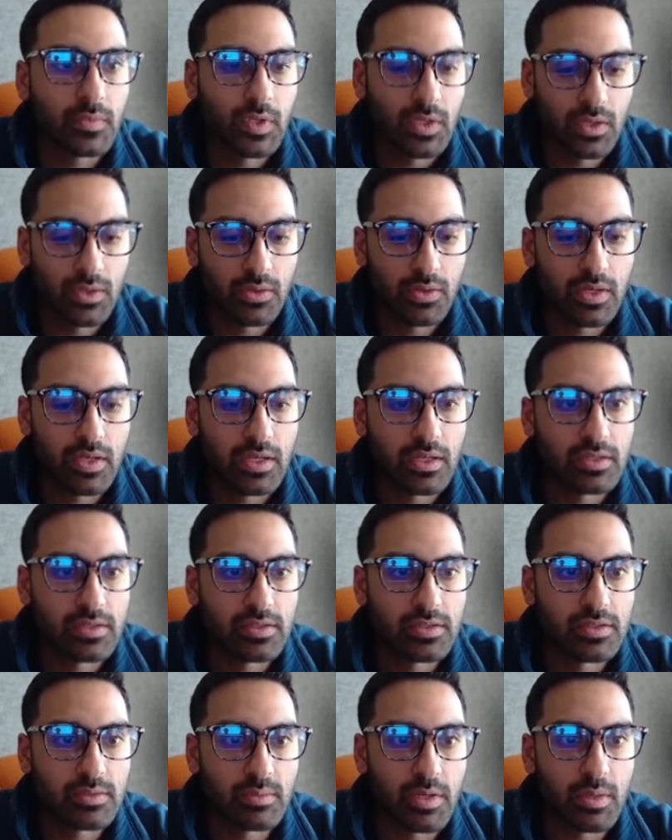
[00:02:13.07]
Okay, let's
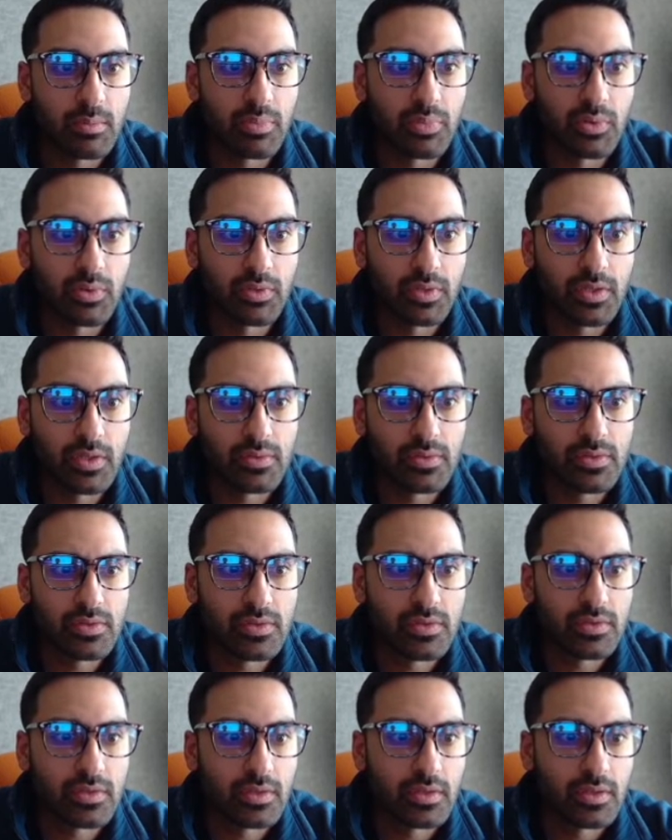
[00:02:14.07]
just import
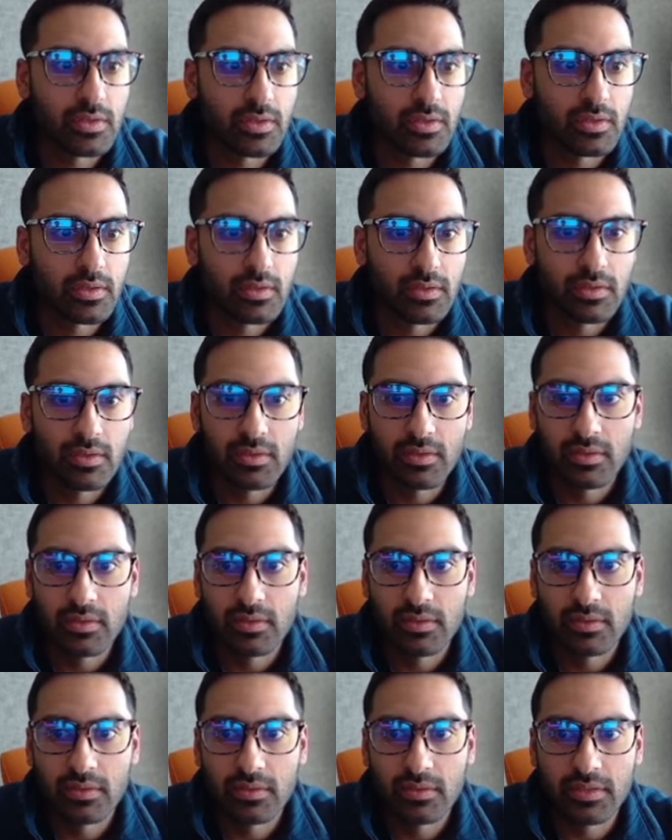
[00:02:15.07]
those.
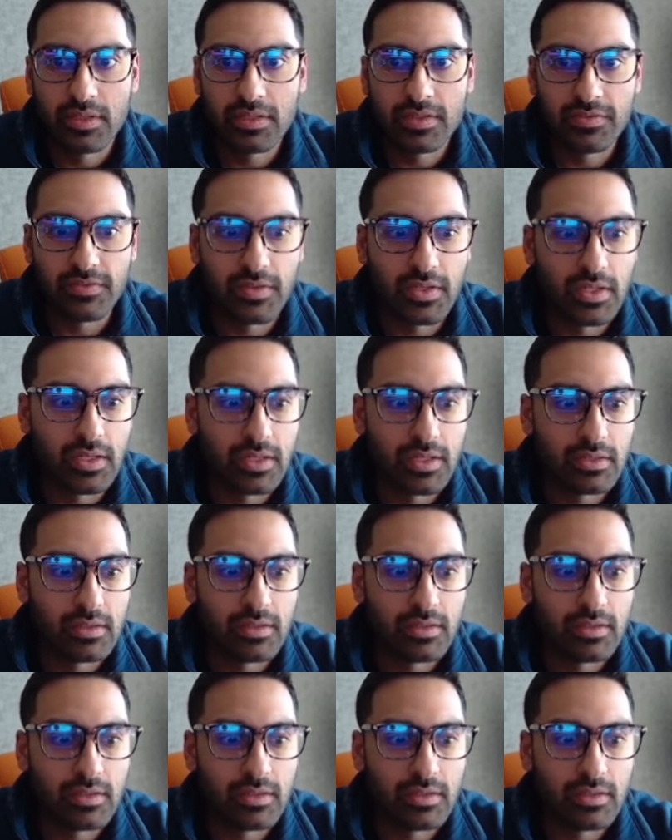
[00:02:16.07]
That's fine.